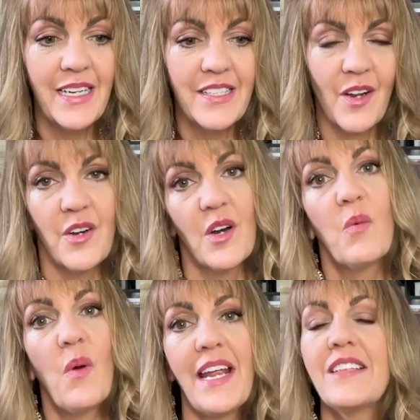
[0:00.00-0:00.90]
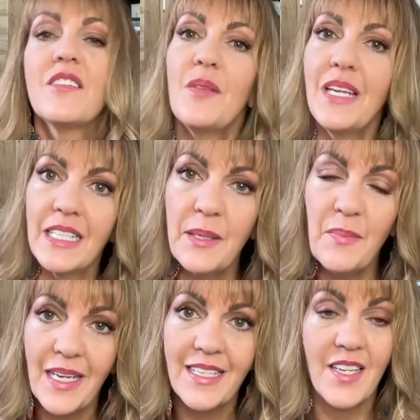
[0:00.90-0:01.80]
is on her way to the
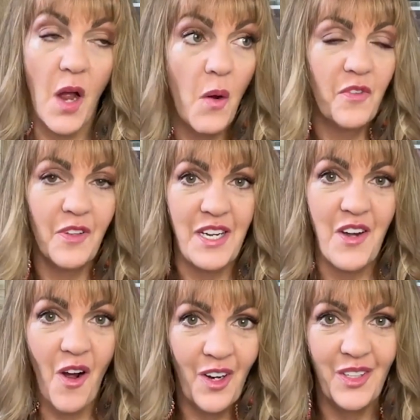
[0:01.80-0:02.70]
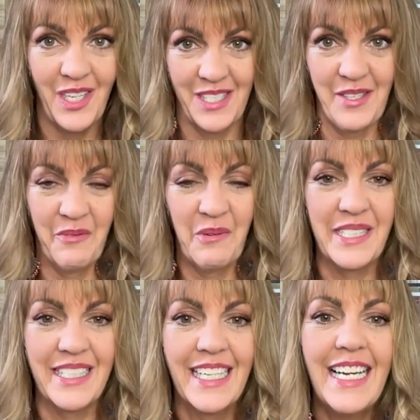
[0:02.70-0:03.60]
Olympics, hopefully, knock on lots of wood.